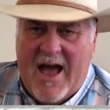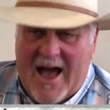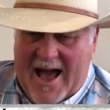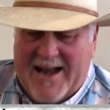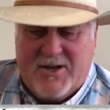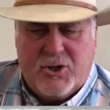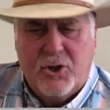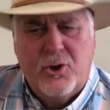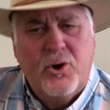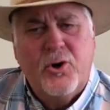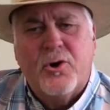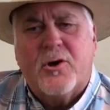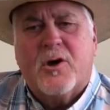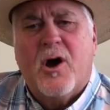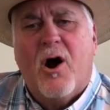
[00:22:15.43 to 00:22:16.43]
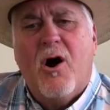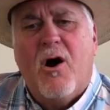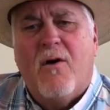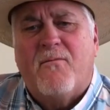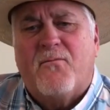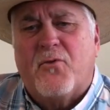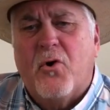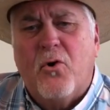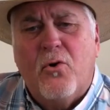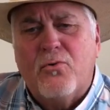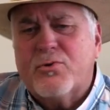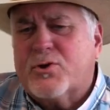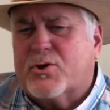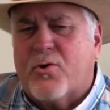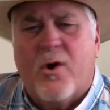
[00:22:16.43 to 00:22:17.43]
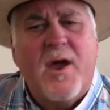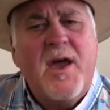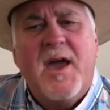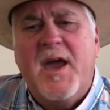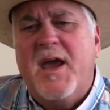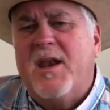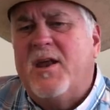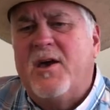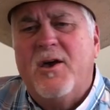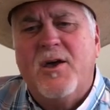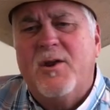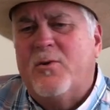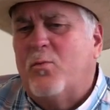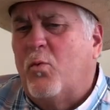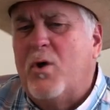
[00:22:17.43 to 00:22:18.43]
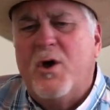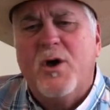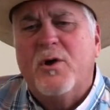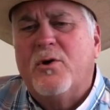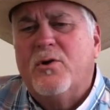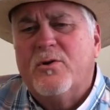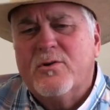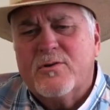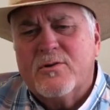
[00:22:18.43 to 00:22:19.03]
I took off those training wheels,